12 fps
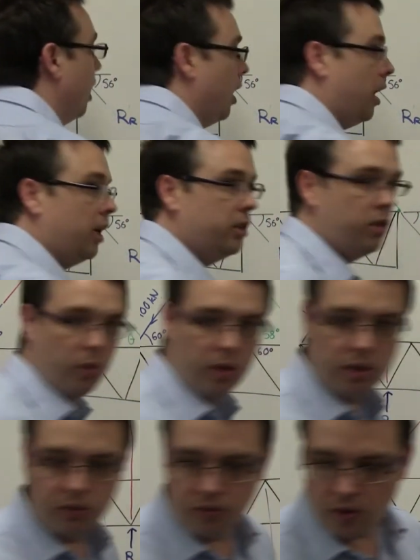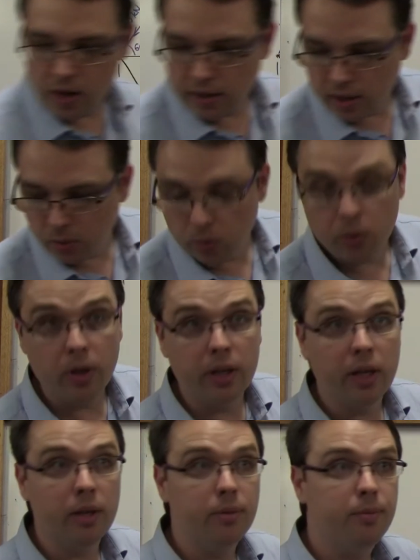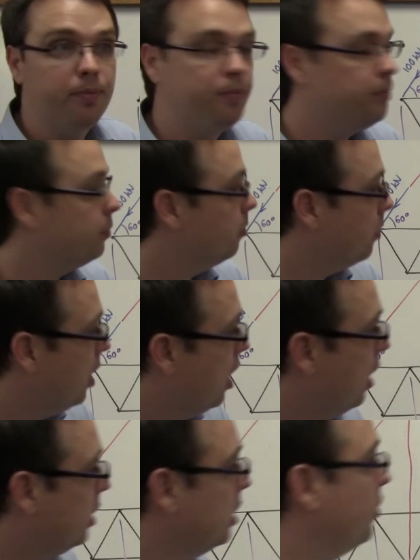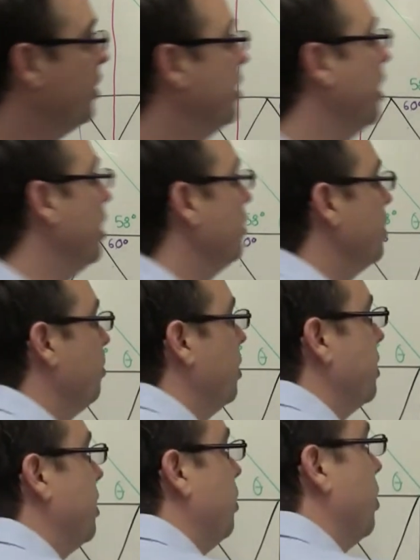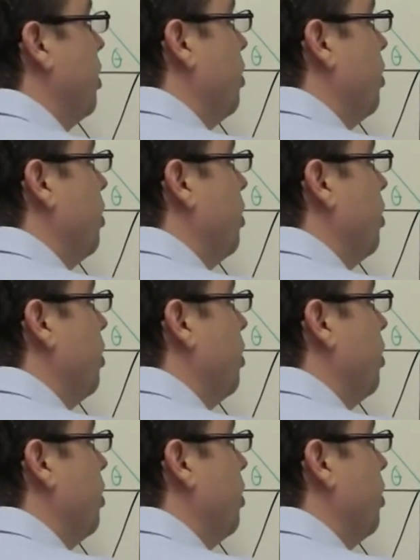And so when I divide that, what do I get? Just for the sake of simplicity, we're going